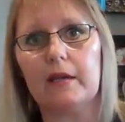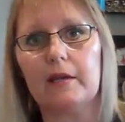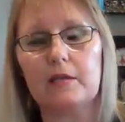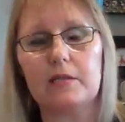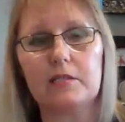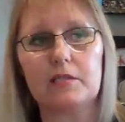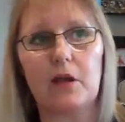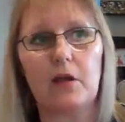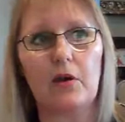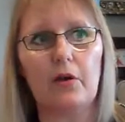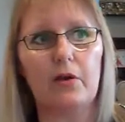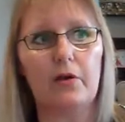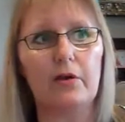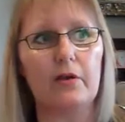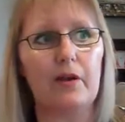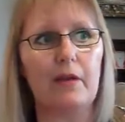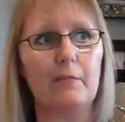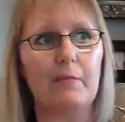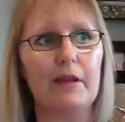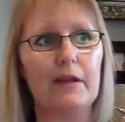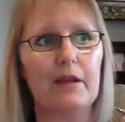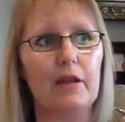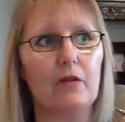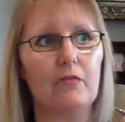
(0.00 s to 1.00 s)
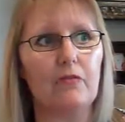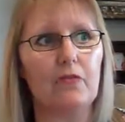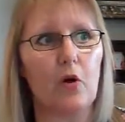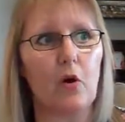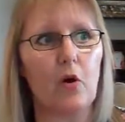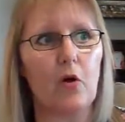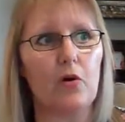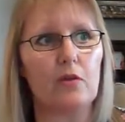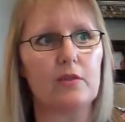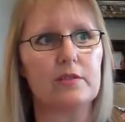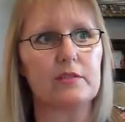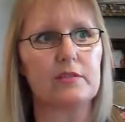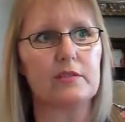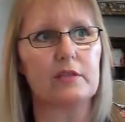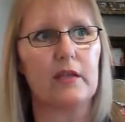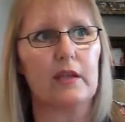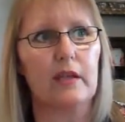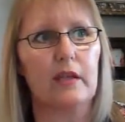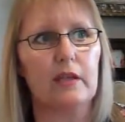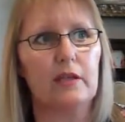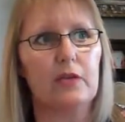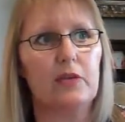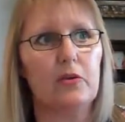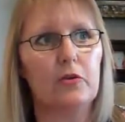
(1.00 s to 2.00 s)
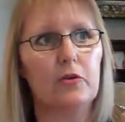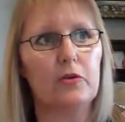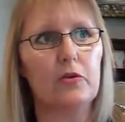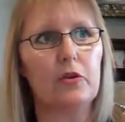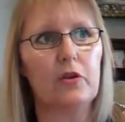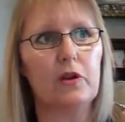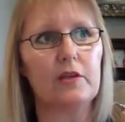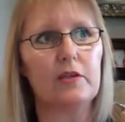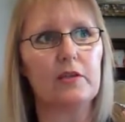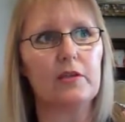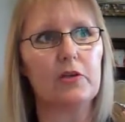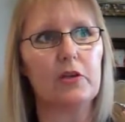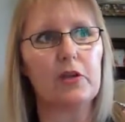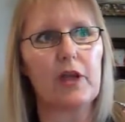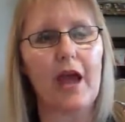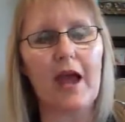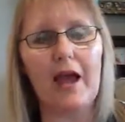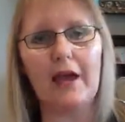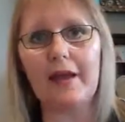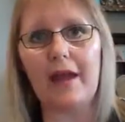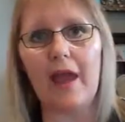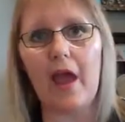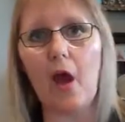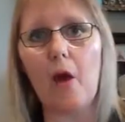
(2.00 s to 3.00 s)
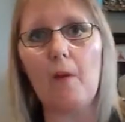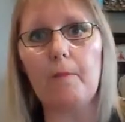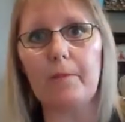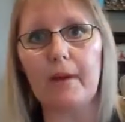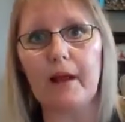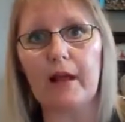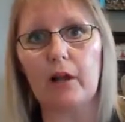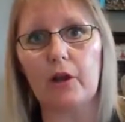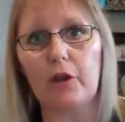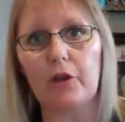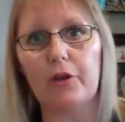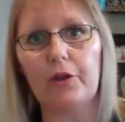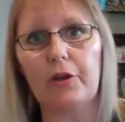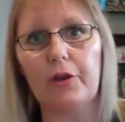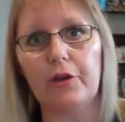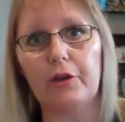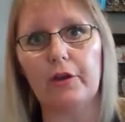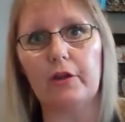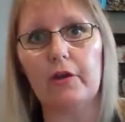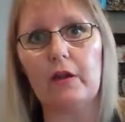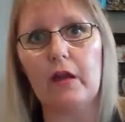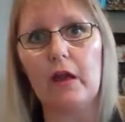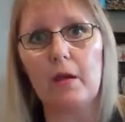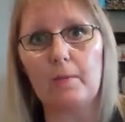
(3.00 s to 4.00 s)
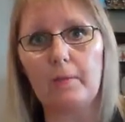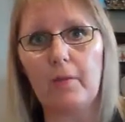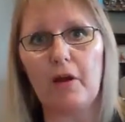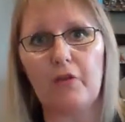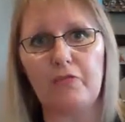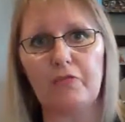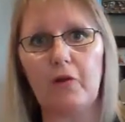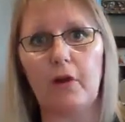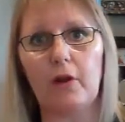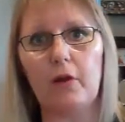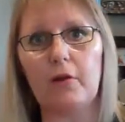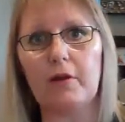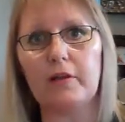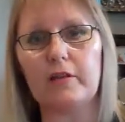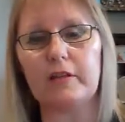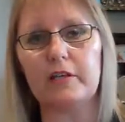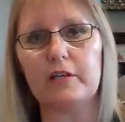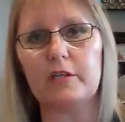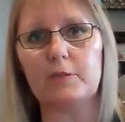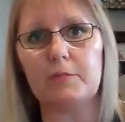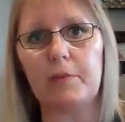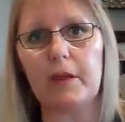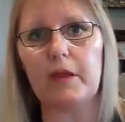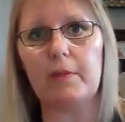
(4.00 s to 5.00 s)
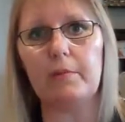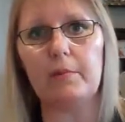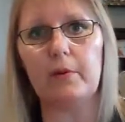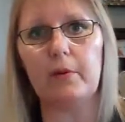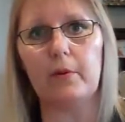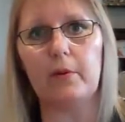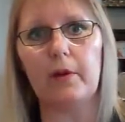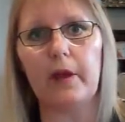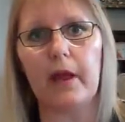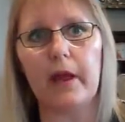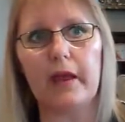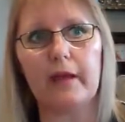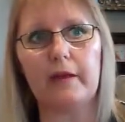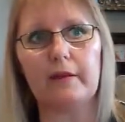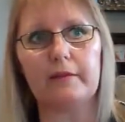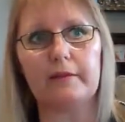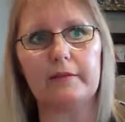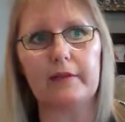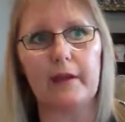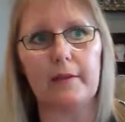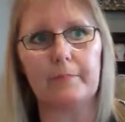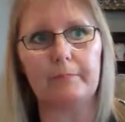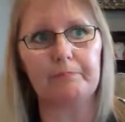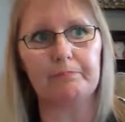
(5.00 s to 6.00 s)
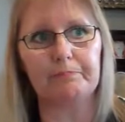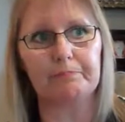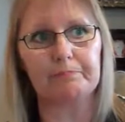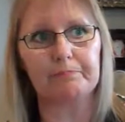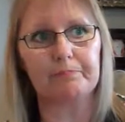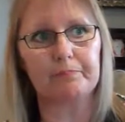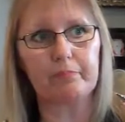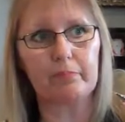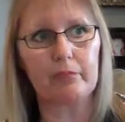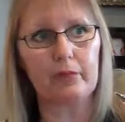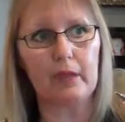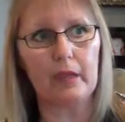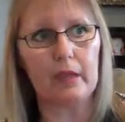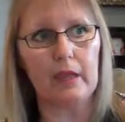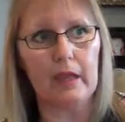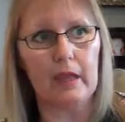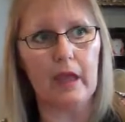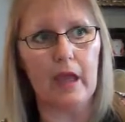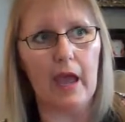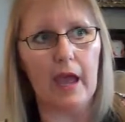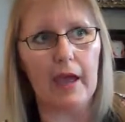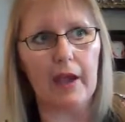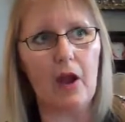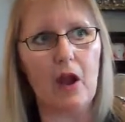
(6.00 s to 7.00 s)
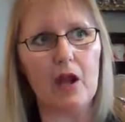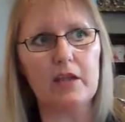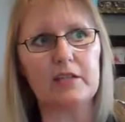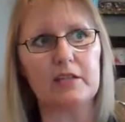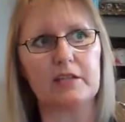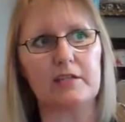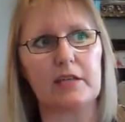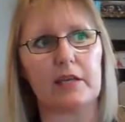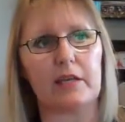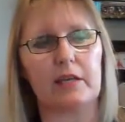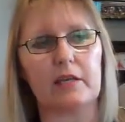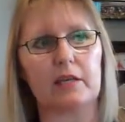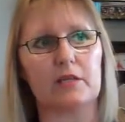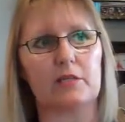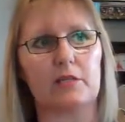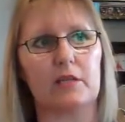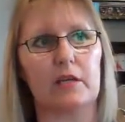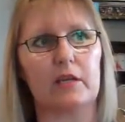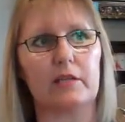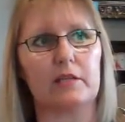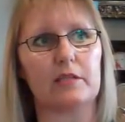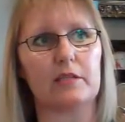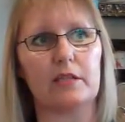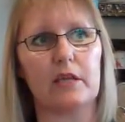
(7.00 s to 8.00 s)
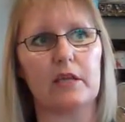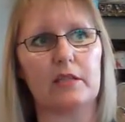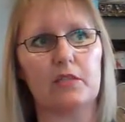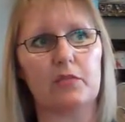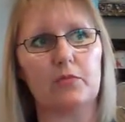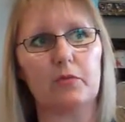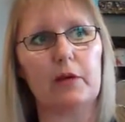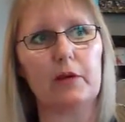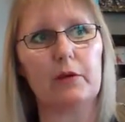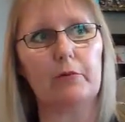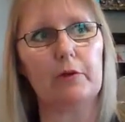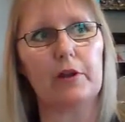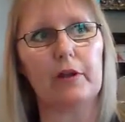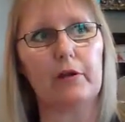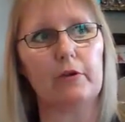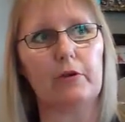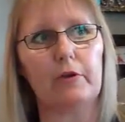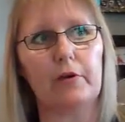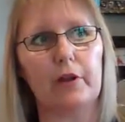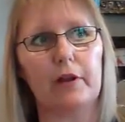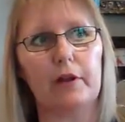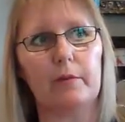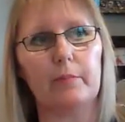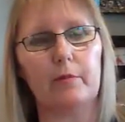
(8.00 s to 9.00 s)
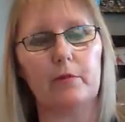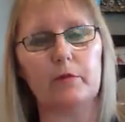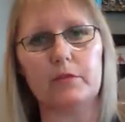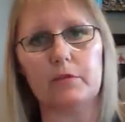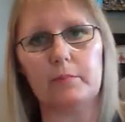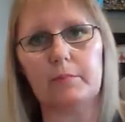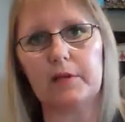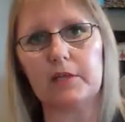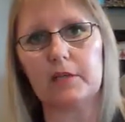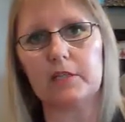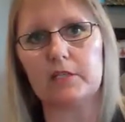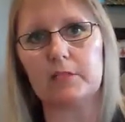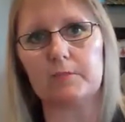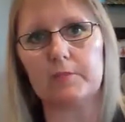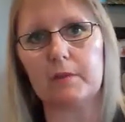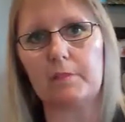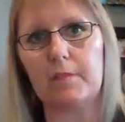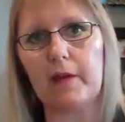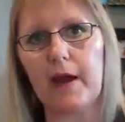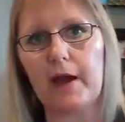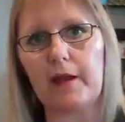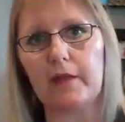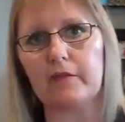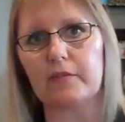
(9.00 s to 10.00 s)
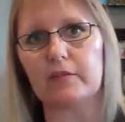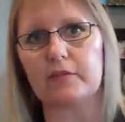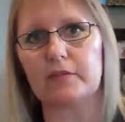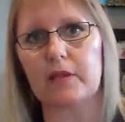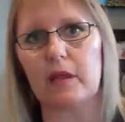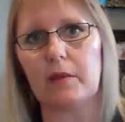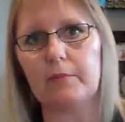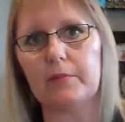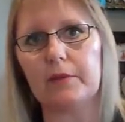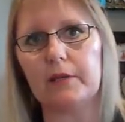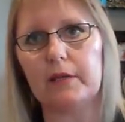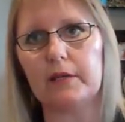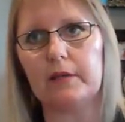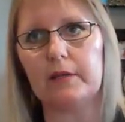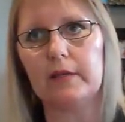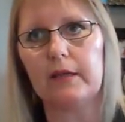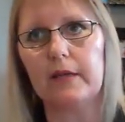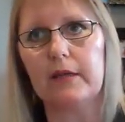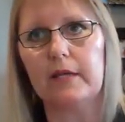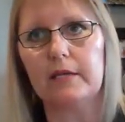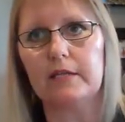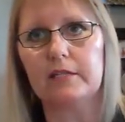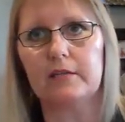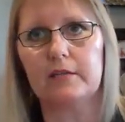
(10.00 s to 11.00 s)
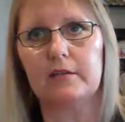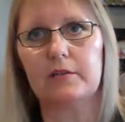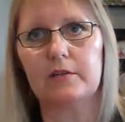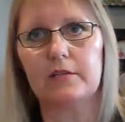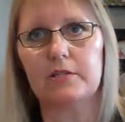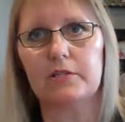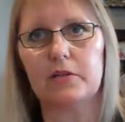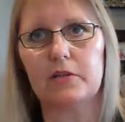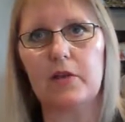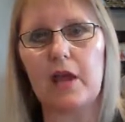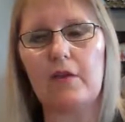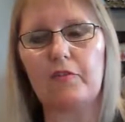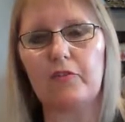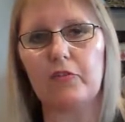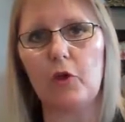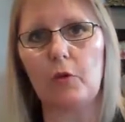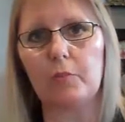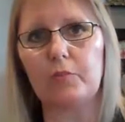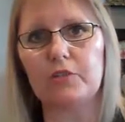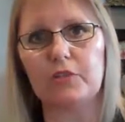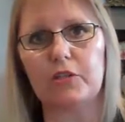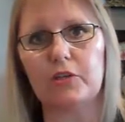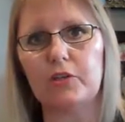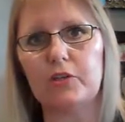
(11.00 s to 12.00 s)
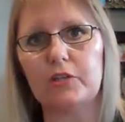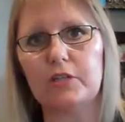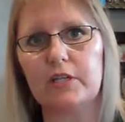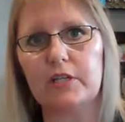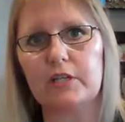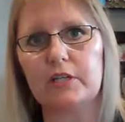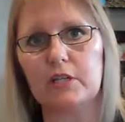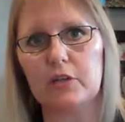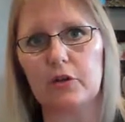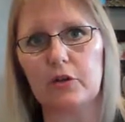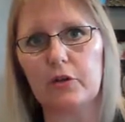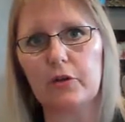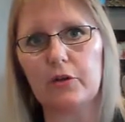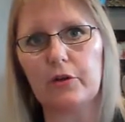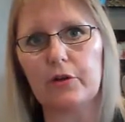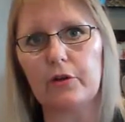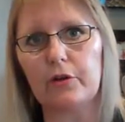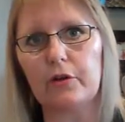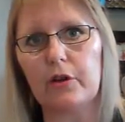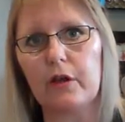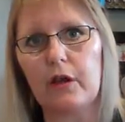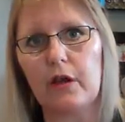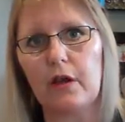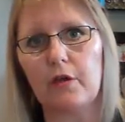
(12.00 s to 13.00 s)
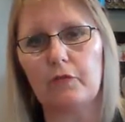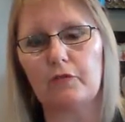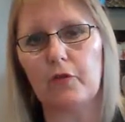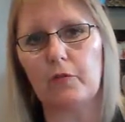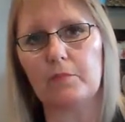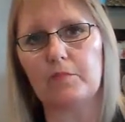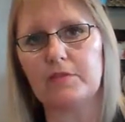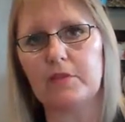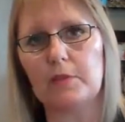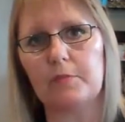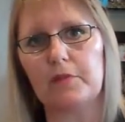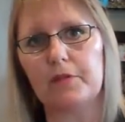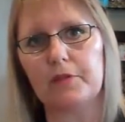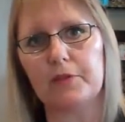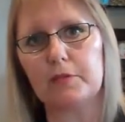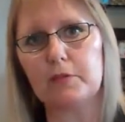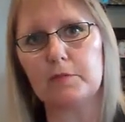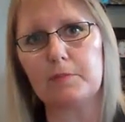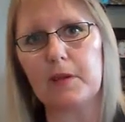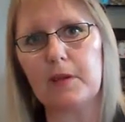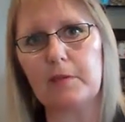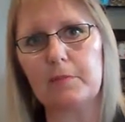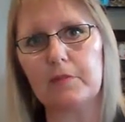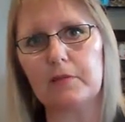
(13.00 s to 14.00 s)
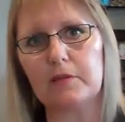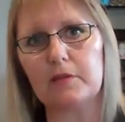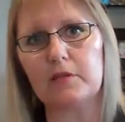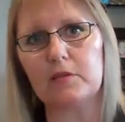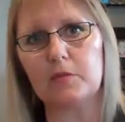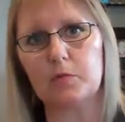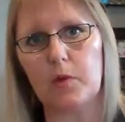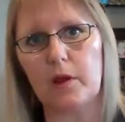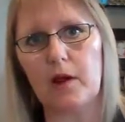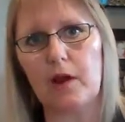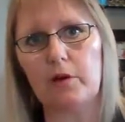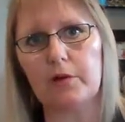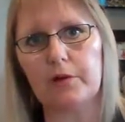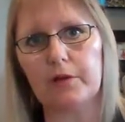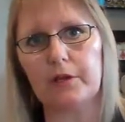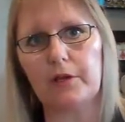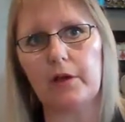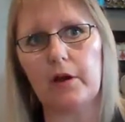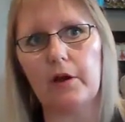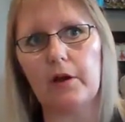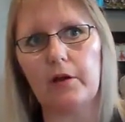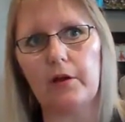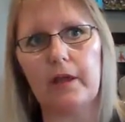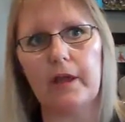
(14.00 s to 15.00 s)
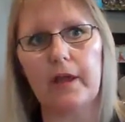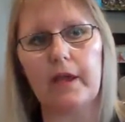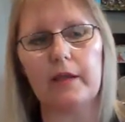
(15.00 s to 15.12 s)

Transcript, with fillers: So, I mean, of course, you, you, you can't help but learn by following these people. And um, and I just think it's, it's, it's really, really incredible to be, to be part of this company and to, to have the opportunity to learn from some of these people as well, you know.